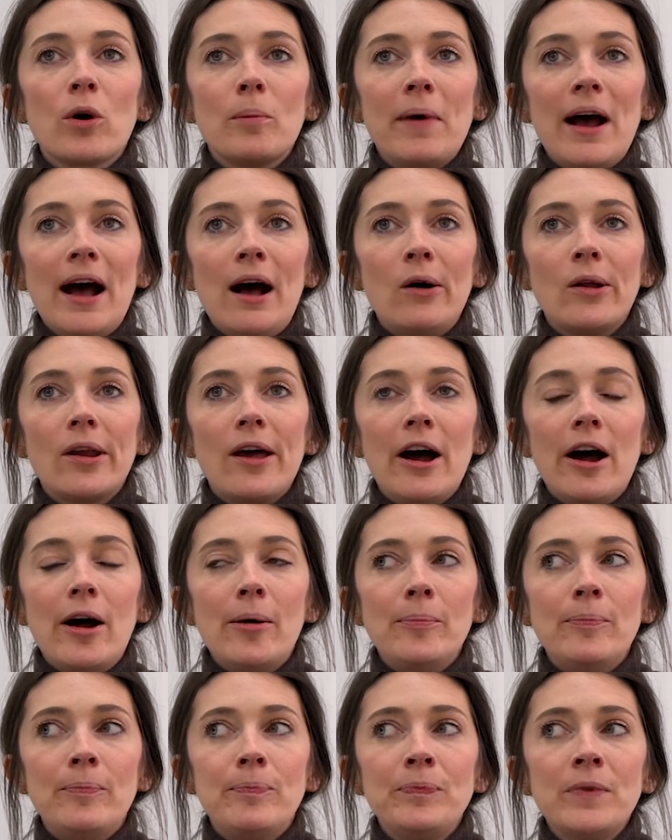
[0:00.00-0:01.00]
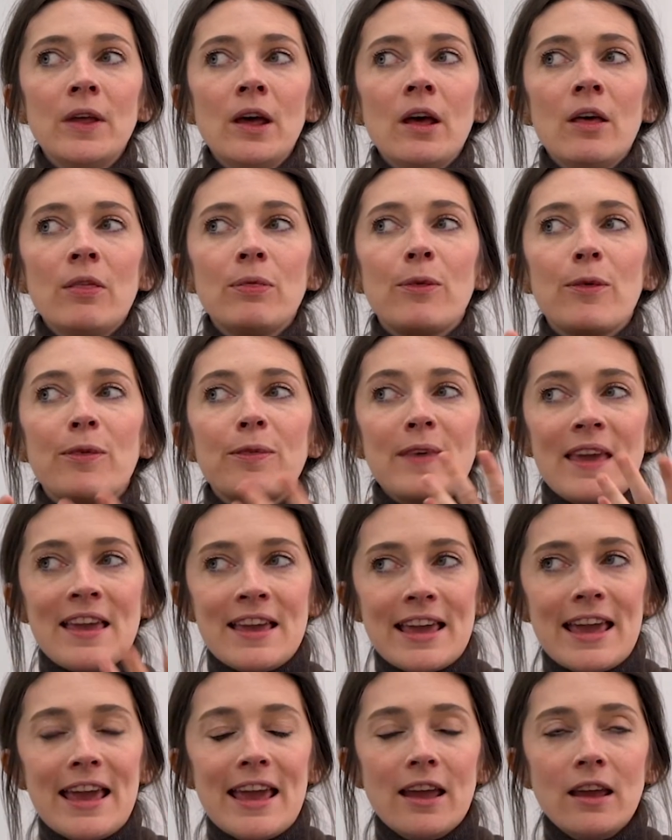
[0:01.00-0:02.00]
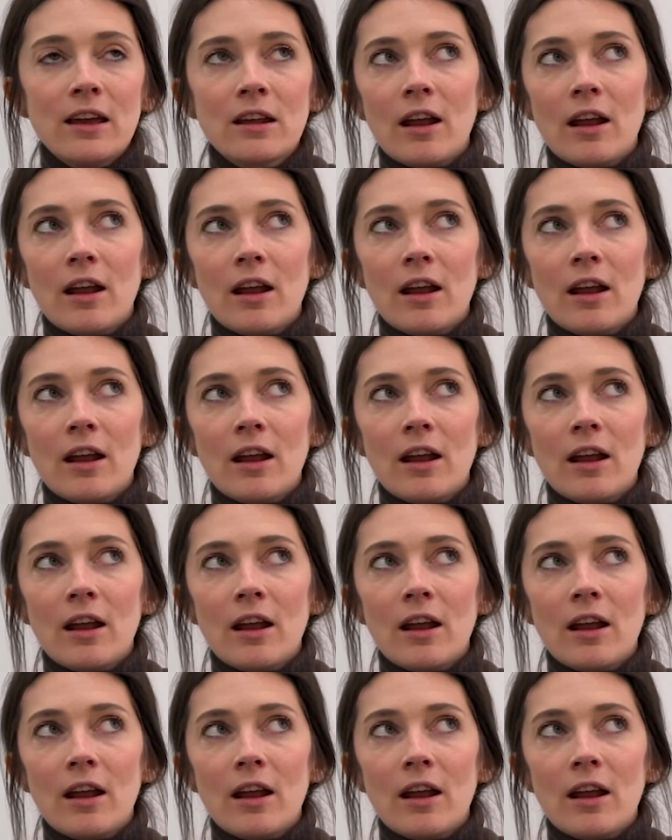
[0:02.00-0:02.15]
about the thinking.